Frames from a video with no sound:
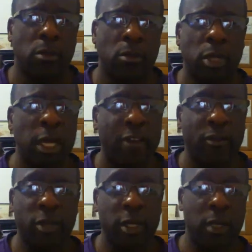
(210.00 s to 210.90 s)
but I haven't
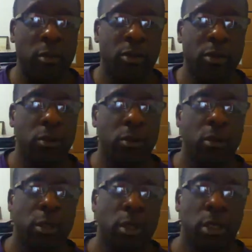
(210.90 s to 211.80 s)
been able to
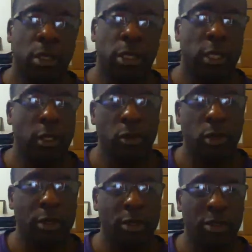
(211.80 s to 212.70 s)
get into it. I
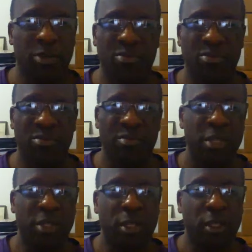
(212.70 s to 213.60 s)
just
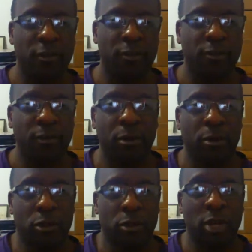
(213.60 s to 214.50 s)
basically,
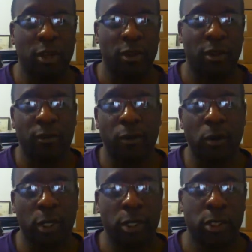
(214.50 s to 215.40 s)
so my
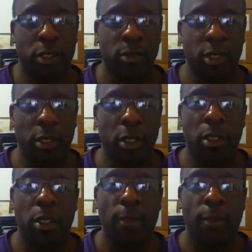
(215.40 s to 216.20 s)
focus has been on